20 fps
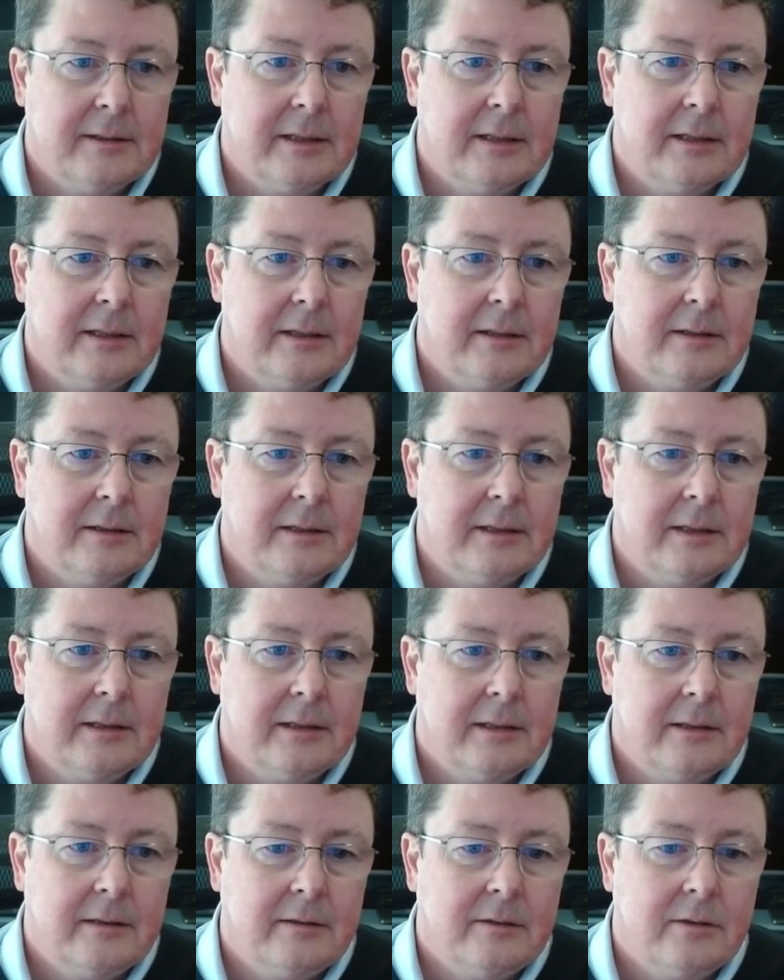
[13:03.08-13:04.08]
the
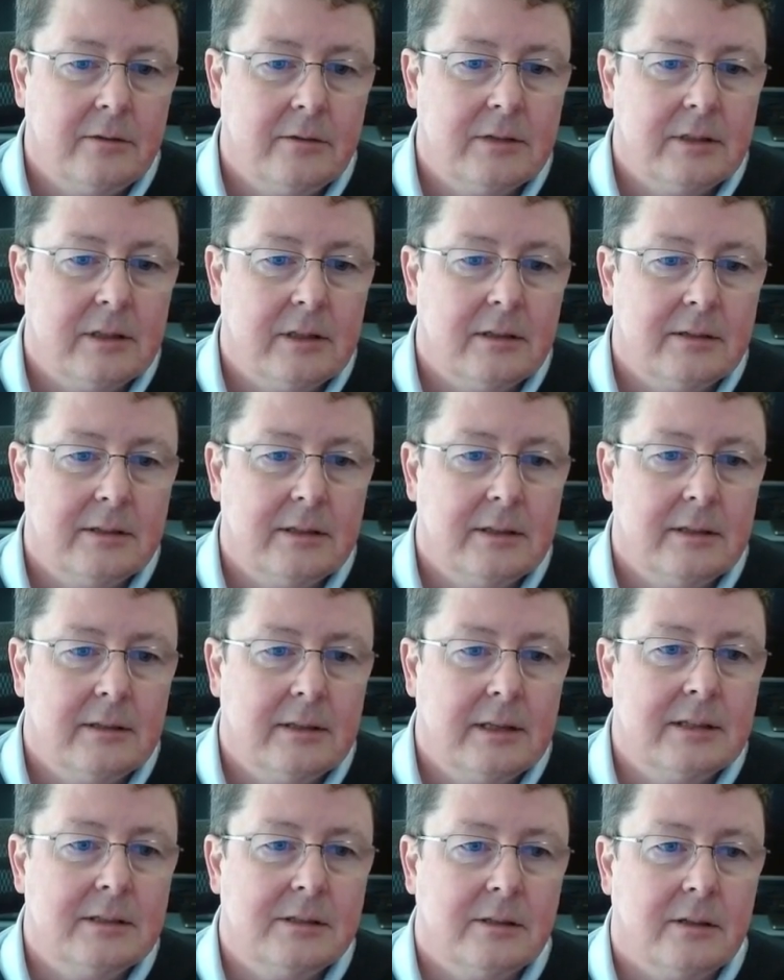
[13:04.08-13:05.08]
utility
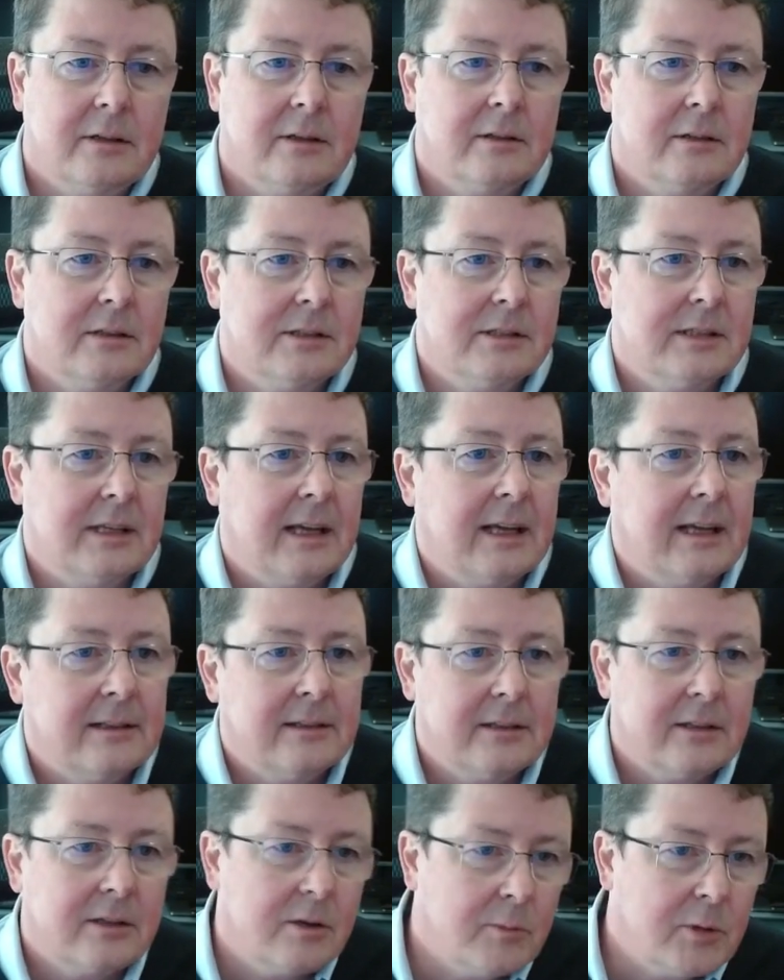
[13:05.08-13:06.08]
needs to
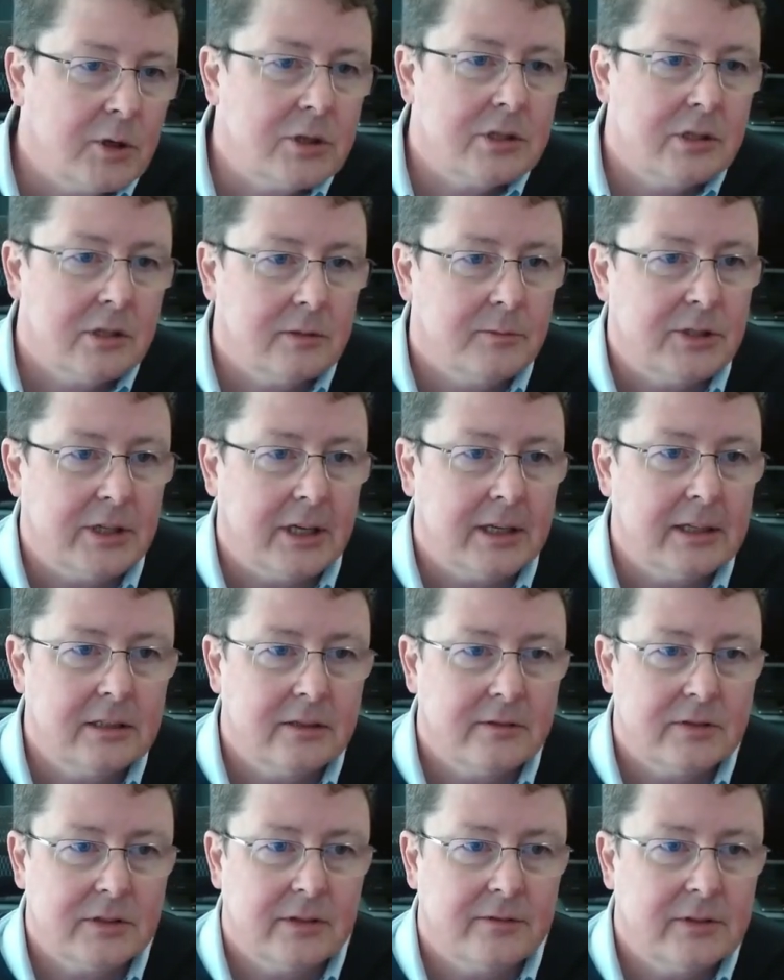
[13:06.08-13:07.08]
understand the commercial
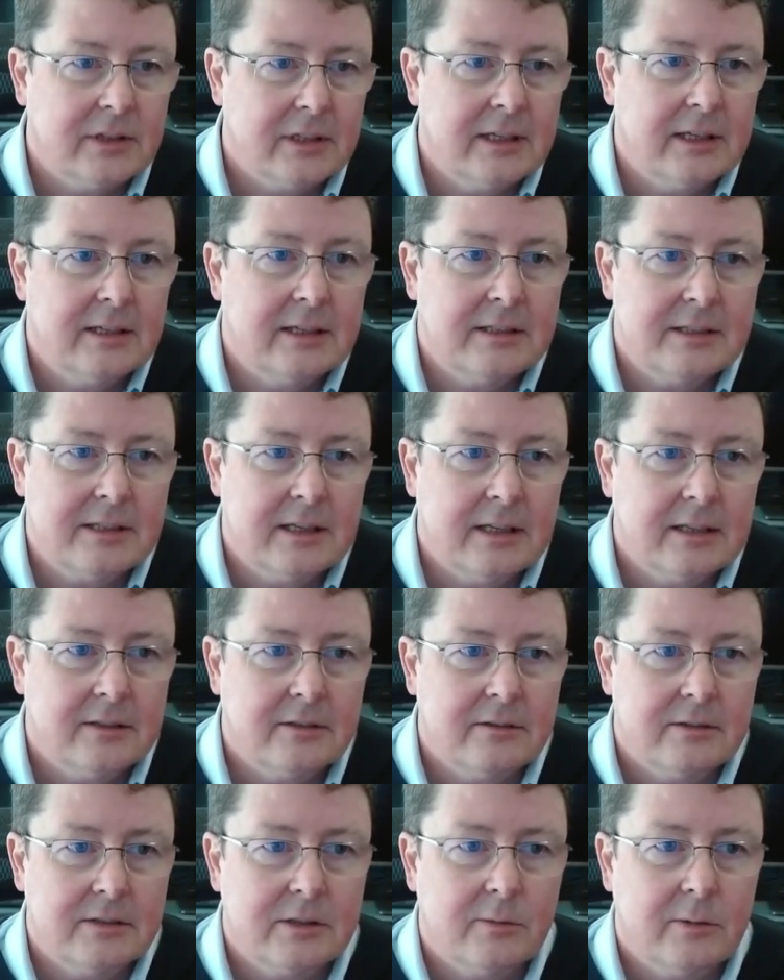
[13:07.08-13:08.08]
objectives of the data
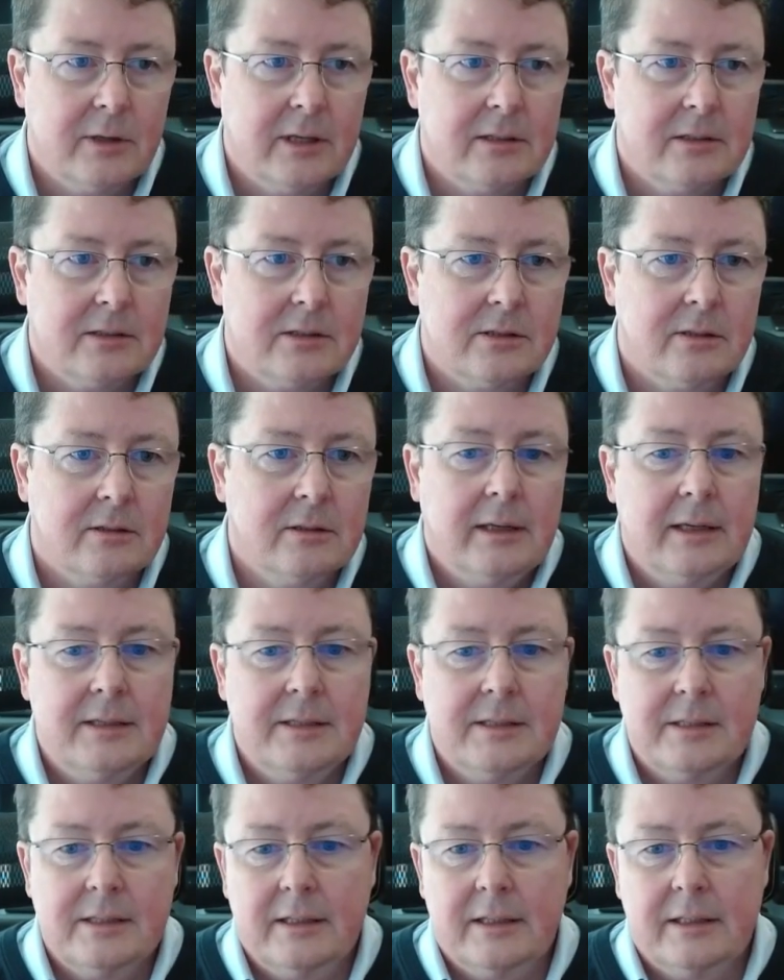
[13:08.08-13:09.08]
center as well. So
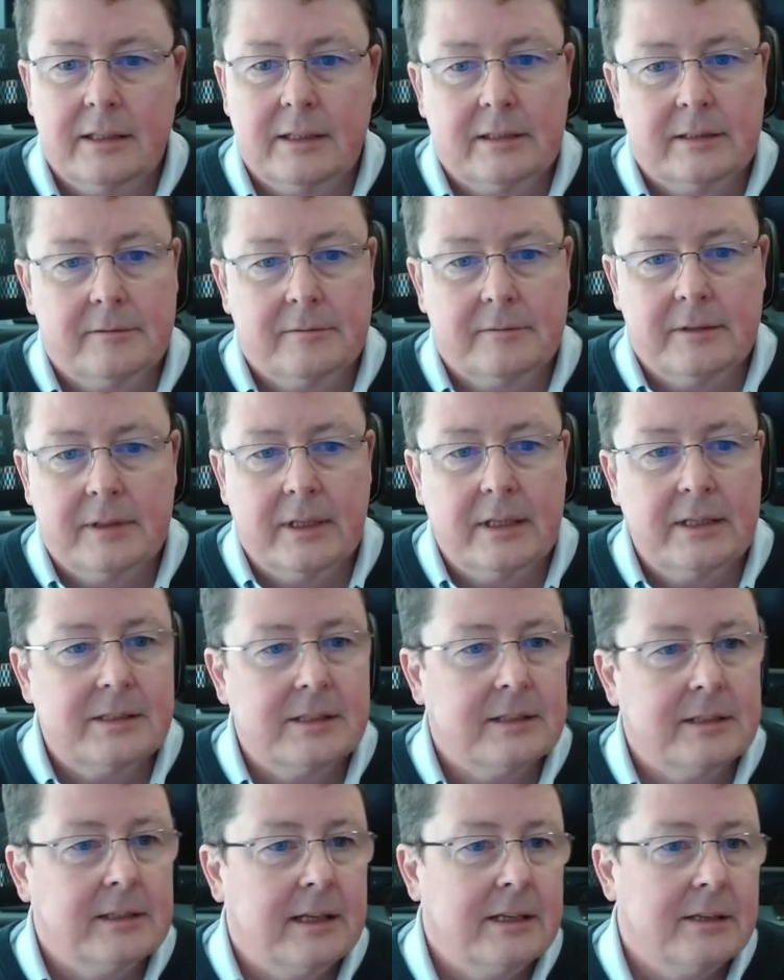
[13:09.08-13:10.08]
it's
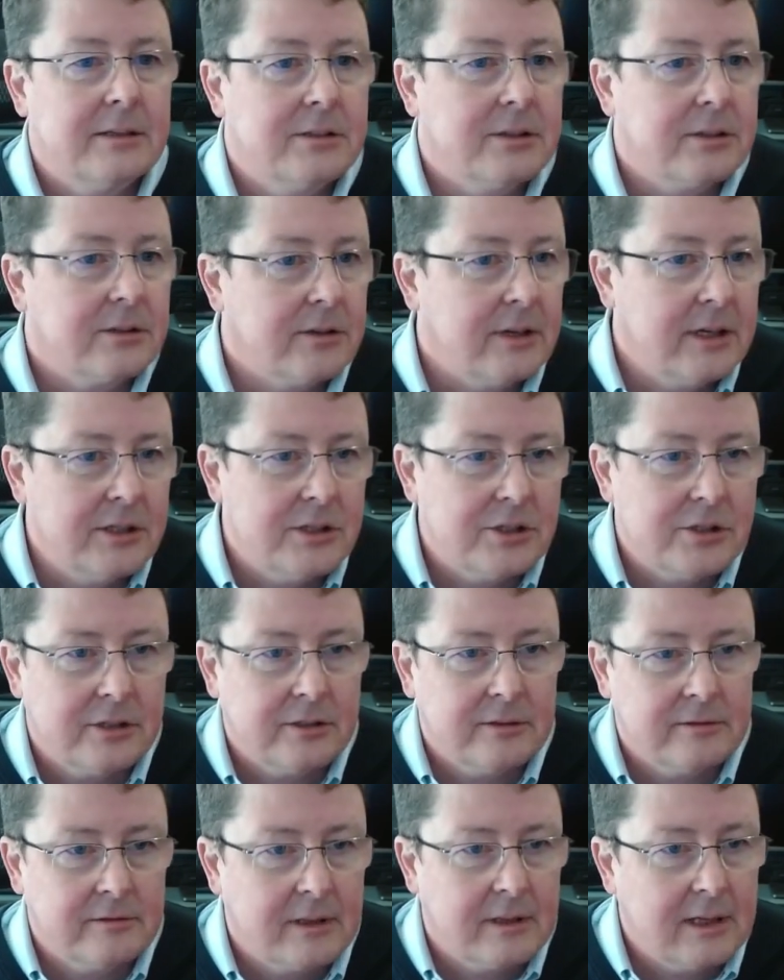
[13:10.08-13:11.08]
an
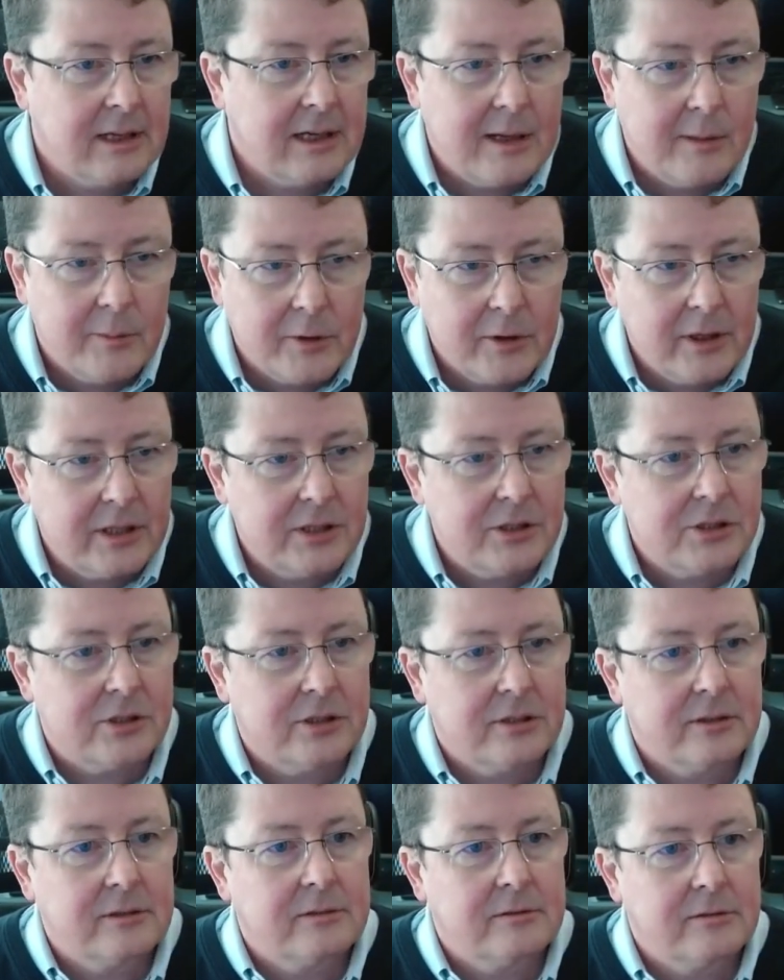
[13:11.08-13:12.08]
integration,
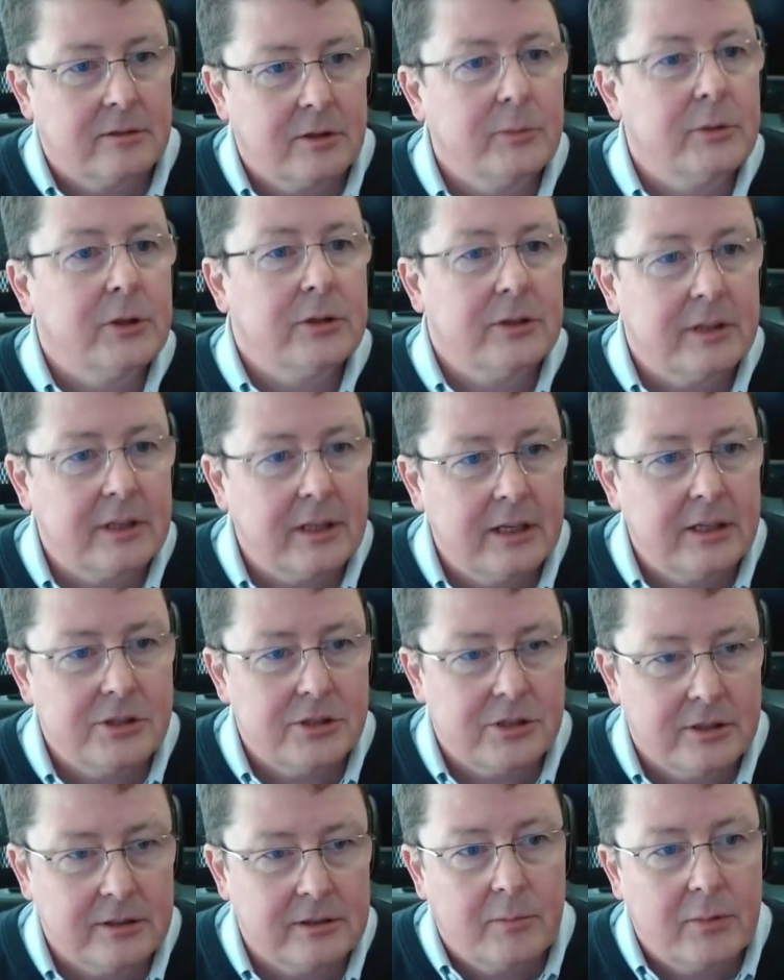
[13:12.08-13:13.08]
collaboration,
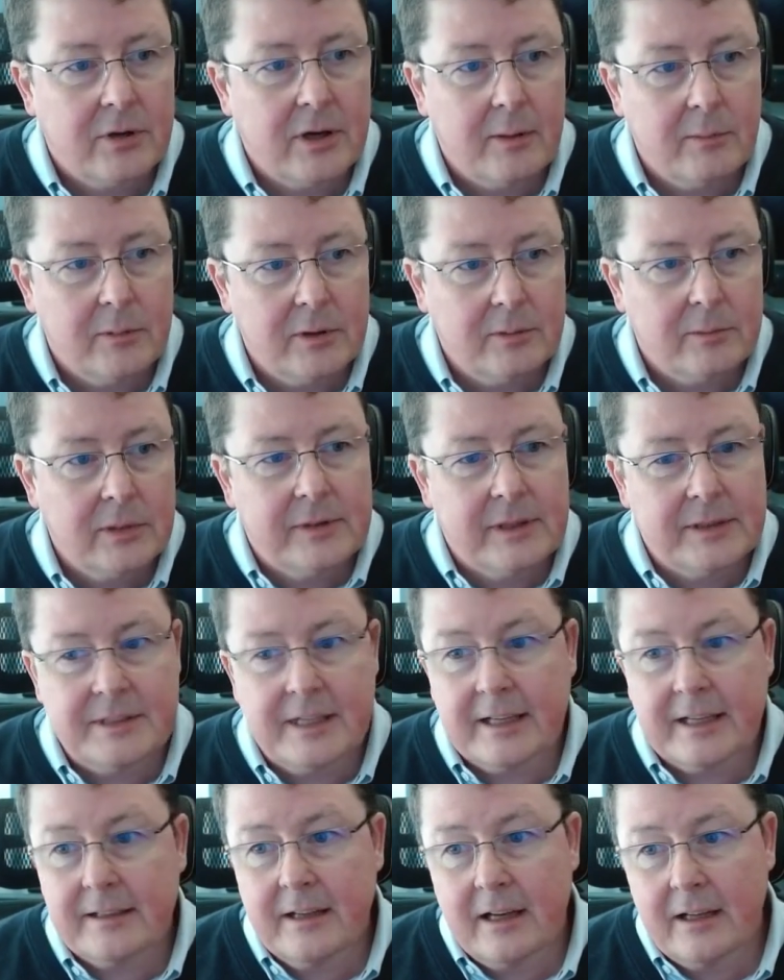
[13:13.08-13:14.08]
communication problem. The
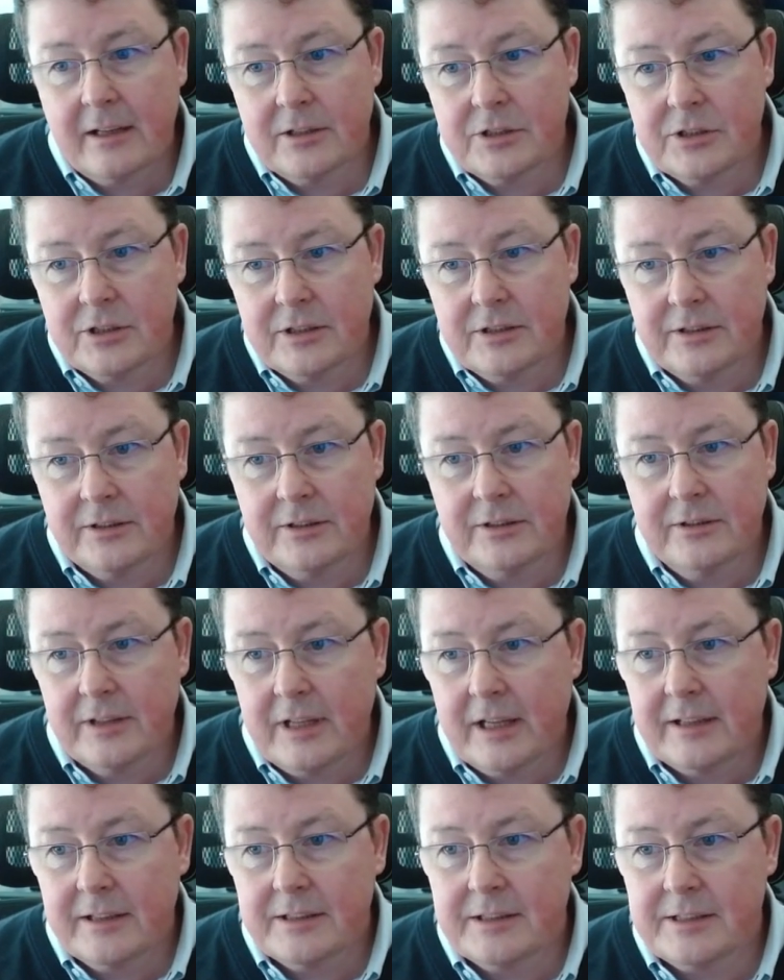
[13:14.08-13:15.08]
technology to do
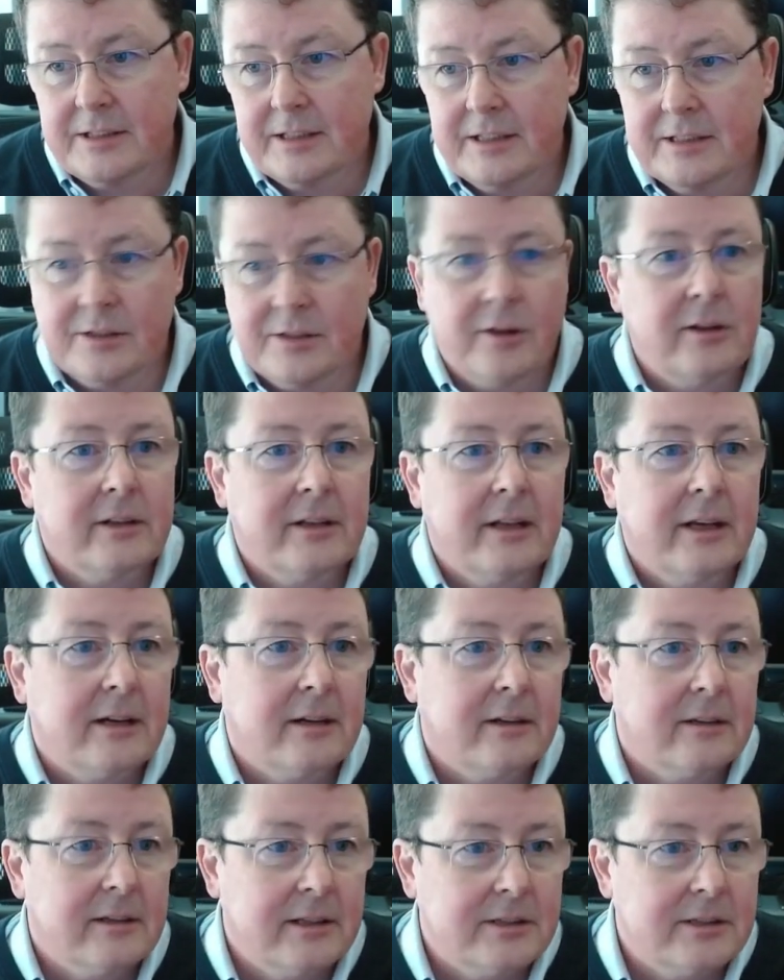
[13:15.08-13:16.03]
that is all there.